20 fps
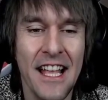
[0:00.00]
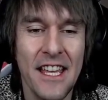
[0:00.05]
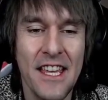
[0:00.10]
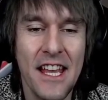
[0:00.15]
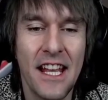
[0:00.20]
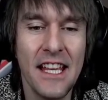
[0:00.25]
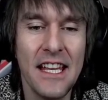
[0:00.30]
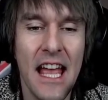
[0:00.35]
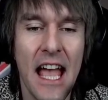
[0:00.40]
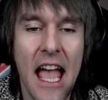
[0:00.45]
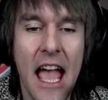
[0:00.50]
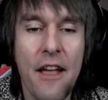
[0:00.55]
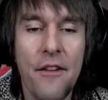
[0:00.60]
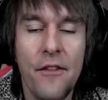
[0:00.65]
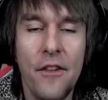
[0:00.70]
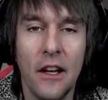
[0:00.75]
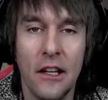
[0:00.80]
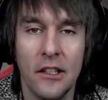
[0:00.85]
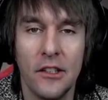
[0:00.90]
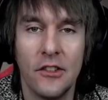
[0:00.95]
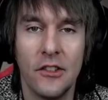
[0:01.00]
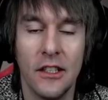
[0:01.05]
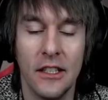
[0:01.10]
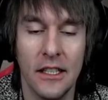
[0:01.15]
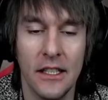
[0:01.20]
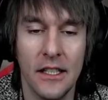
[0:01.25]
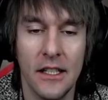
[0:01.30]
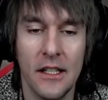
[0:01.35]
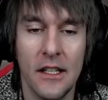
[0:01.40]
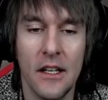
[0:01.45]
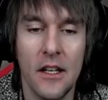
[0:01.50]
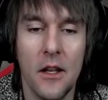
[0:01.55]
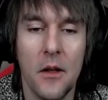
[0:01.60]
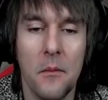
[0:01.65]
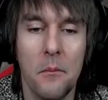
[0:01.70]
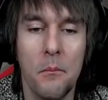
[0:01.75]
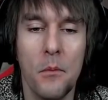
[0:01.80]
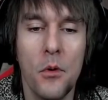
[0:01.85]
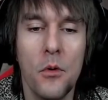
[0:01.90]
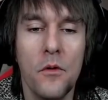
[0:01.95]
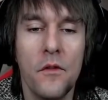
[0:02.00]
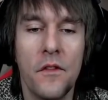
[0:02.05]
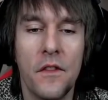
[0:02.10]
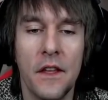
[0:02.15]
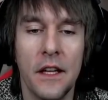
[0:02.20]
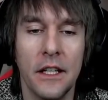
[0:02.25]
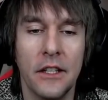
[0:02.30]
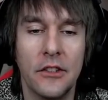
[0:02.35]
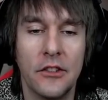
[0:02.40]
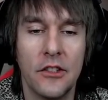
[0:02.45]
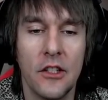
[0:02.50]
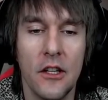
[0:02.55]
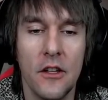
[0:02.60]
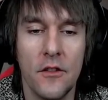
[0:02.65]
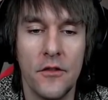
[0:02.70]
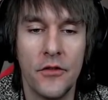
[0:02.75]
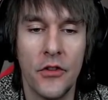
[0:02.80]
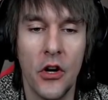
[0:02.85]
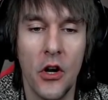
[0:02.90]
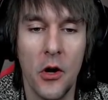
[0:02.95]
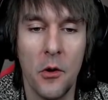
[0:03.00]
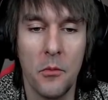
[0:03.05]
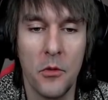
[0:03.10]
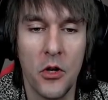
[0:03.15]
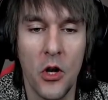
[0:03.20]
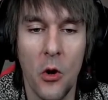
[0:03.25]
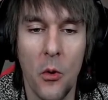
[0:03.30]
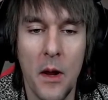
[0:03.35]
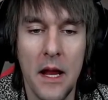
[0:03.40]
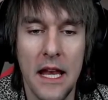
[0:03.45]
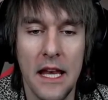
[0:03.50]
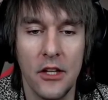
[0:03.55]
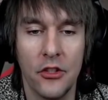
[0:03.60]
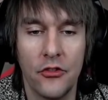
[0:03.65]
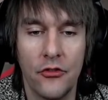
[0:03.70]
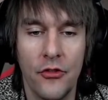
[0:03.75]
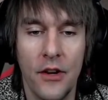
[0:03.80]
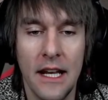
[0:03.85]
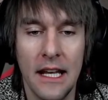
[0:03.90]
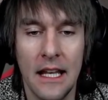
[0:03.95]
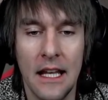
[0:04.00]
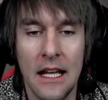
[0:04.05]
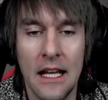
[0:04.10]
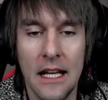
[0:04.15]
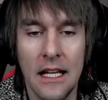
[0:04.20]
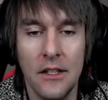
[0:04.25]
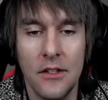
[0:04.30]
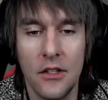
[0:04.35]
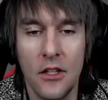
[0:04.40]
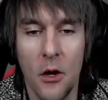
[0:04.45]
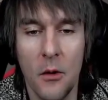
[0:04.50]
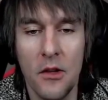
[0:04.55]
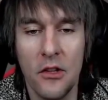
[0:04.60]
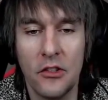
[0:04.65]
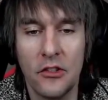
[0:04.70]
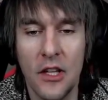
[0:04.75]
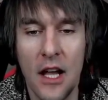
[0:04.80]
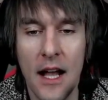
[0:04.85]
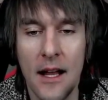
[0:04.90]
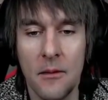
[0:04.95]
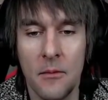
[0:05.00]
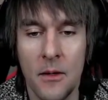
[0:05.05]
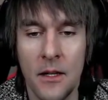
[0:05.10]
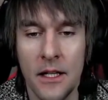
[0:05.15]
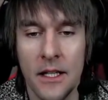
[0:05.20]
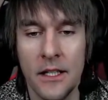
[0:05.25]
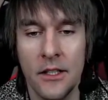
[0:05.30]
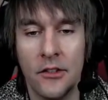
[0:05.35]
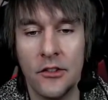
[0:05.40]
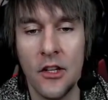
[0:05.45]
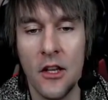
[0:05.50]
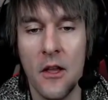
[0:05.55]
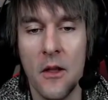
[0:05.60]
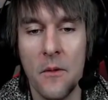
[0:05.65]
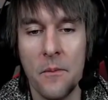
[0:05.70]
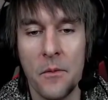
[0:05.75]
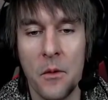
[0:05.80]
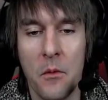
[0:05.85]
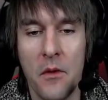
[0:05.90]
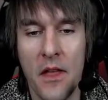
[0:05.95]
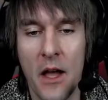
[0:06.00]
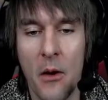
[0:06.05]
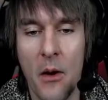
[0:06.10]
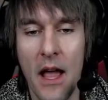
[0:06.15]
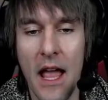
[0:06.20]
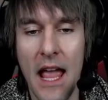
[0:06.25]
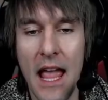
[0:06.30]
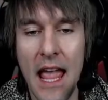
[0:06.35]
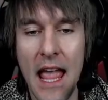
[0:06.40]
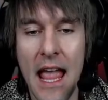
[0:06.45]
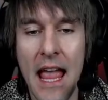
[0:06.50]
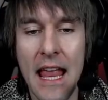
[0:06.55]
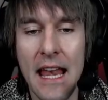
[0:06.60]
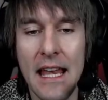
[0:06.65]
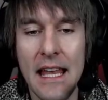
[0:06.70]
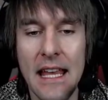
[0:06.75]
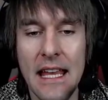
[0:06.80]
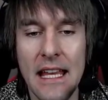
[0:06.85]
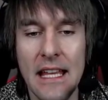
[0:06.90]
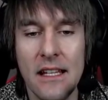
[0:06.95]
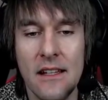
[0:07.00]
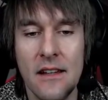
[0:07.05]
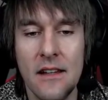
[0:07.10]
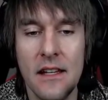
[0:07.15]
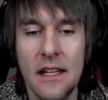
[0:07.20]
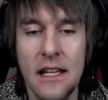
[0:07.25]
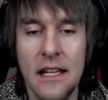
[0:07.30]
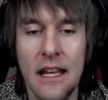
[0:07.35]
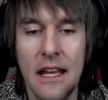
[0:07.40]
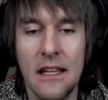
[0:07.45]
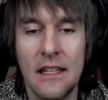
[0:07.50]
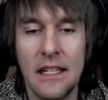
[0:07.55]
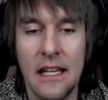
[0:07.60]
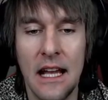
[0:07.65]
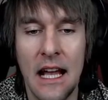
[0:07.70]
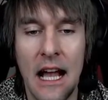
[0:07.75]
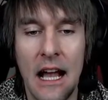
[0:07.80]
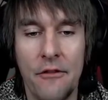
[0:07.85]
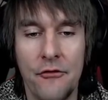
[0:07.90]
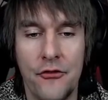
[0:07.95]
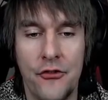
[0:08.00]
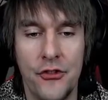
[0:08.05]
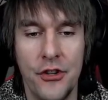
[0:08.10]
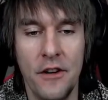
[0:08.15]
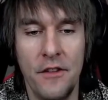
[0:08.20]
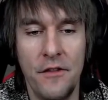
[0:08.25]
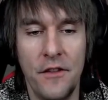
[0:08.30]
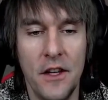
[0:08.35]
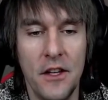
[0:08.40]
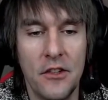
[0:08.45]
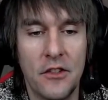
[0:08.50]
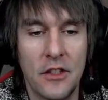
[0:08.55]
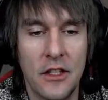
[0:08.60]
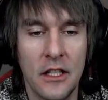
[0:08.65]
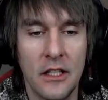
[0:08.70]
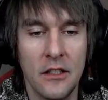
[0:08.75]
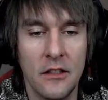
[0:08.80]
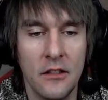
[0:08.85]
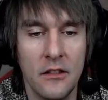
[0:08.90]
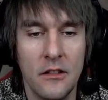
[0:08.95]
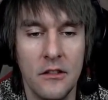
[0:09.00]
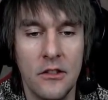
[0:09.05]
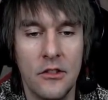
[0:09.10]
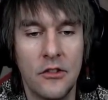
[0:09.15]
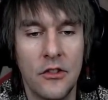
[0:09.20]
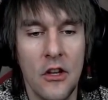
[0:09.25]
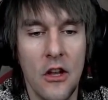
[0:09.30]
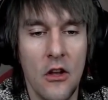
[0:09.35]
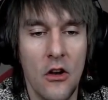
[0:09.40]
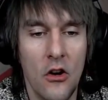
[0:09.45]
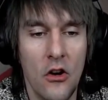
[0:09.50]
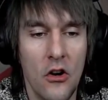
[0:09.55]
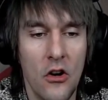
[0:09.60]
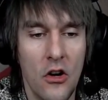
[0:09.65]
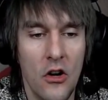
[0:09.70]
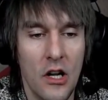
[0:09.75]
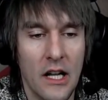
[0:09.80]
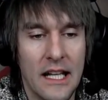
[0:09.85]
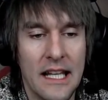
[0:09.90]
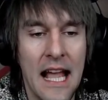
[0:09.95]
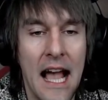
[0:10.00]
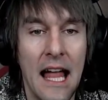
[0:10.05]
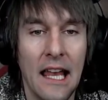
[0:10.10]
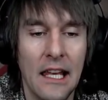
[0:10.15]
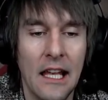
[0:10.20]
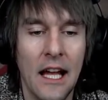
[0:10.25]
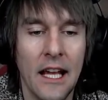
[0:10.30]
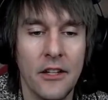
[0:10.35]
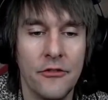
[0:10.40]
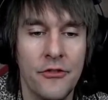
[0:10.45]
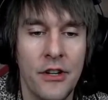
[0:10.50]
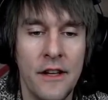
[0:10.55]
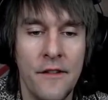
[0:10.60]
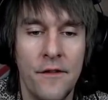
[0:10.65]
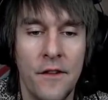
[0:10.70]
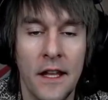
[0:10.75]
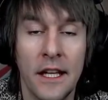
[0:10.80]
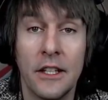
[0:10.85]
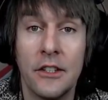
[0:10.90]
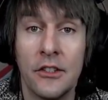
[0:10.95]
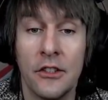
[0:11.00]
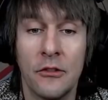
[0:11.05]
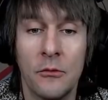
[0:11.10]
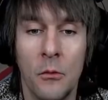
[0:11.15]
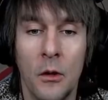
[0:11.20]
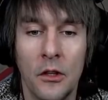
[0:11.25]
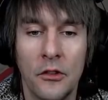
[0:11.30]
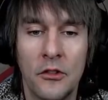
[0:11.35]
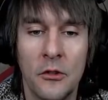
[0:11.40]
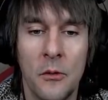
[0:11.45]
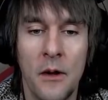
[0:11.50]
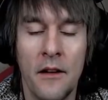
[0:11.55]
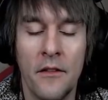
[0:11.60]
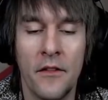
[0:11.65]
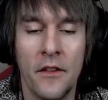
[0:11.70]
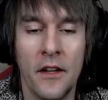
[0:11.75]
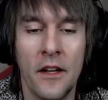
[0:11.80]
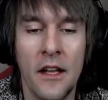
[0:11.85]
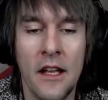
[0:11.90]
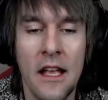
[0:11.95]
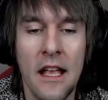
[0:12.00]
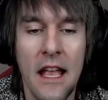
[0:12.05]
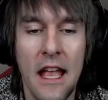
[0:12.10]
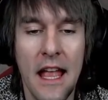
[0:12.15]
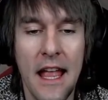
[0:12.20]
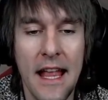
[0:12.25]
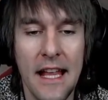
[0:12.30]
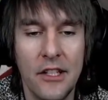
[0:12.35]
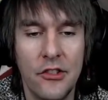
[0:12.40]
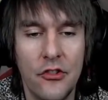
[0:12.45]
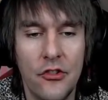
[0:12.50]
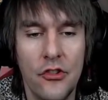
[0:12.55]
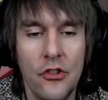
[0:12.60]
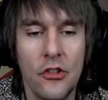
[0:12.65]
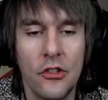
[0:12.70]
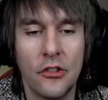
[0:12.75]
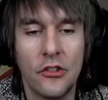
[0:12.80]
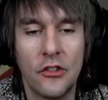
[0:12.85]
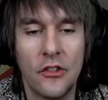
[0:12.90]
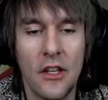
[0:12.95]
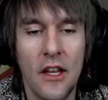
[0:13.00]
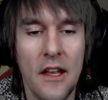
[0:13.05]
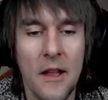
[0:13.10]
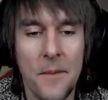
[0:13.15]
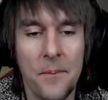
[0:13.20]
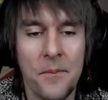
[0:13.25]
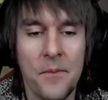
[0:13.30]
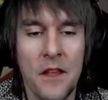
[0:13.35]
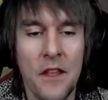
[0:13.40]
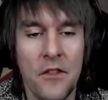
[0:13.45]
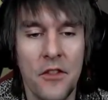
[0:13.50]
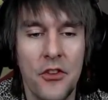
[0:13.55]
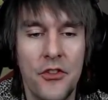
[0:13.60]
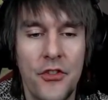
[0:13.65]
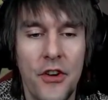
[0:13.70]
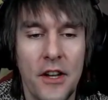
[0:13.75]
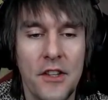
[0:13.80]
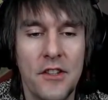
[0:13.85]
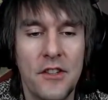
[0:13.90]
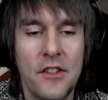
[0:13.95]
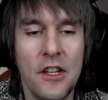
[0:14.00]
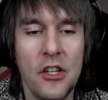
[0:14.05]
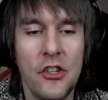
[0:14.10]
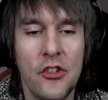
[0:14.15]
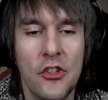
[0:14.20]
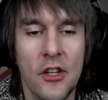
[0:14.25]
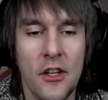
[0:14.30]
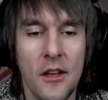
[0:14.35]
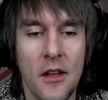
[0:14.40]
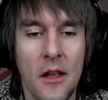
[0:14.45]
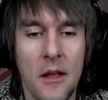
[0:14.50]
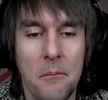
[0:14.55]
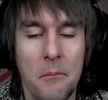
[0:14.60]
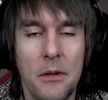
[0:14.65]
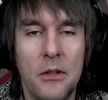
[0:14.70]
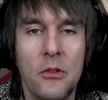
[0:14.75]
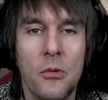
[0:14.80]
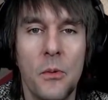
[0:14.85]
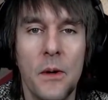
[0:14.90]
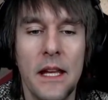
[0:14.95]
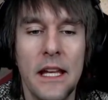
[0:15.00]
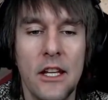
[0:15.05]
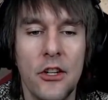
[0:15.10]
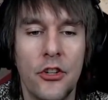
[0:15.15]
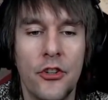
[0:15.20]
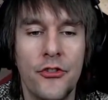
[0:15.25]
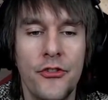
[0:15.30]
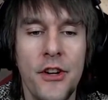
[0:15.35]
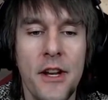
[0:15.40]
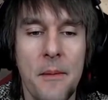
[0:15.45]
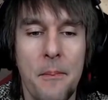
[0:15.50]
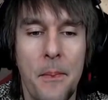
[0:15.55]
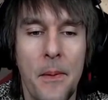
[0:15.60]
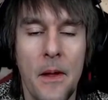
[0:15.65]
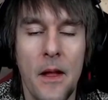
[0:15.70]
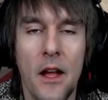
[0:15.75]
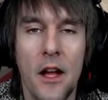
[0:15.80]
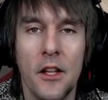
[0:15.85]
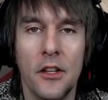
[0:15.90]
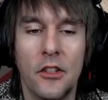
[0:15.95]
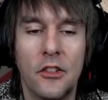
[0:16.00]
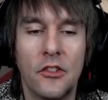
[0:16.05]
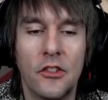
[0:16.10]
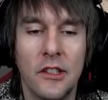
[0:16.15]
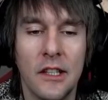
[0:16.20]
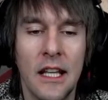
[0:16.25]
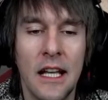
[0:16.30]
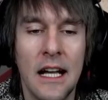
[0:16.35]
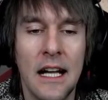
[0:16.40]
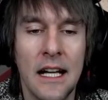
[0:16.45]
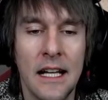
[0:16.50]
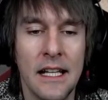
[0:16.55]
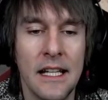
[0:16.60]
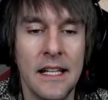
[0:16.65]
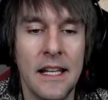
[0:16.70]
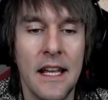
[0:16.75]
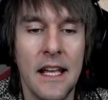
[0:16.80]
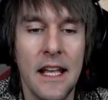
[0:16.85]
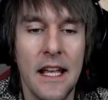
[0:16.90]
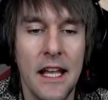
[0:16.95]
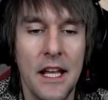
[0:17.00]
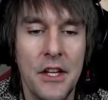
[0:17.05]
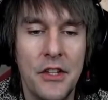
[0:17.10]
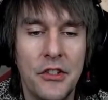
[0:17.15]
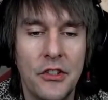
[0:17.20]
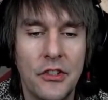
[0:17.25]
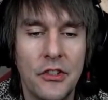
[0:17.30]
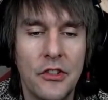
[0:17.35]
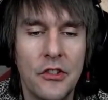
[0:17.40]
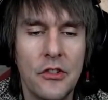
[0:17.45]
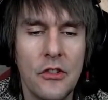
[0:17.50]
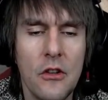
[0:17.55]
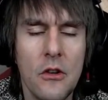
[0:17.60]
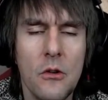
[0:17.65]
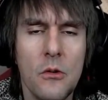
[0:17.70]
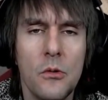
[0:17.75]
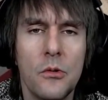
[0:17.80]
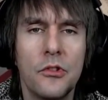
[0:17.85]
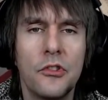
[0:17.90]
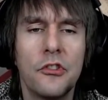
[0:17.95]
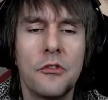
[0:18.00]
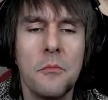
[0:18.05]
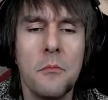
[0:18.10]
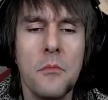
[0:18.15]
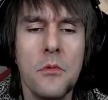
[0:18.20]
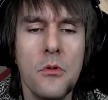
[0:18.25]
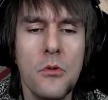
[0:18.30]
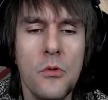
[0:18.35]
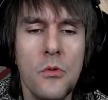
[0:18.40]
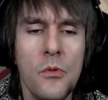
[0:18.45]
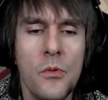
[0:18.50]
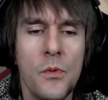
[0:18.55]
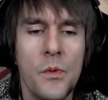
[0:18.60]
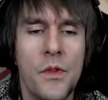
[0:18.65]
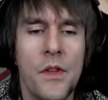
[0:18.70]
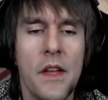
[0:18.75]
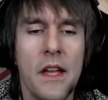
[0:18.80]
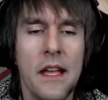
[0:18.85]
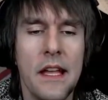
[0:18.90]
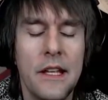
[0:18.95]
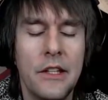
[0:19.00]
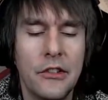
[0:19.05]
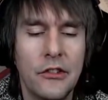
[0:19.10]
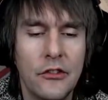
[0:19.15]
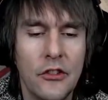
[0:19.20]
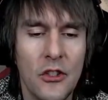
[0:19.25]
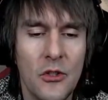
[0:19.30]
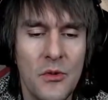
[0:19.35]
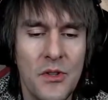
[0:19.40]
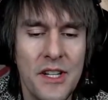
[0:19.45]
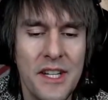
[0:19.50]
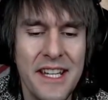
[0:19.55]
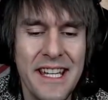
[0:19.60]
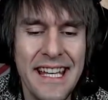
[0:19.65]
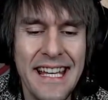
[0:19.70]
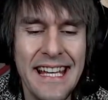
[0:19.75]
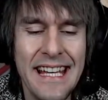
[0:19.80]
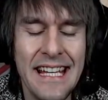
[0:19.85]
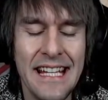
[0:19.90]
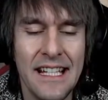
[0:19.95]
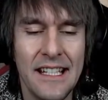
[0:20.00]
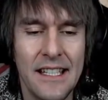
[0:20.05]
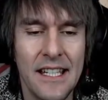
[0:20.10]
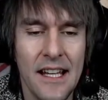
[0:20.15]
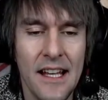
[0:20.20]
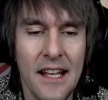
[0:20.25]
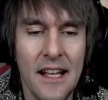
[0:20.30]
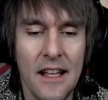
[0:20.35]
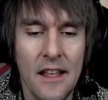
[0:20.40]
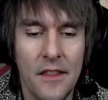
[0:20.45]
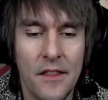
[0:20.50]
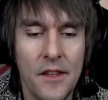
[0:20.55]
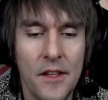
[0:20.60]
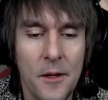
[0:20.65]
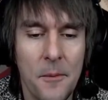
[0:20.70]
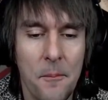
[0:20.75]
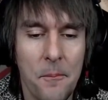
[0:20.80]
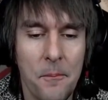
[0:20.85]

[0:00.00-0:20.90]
You can effortlessly move this from going in a straight line to going sideways without any need to have drifting skills or cat-like reflexes whatsoever. It's just the transition between grip and slide is so smooth, it's so neat that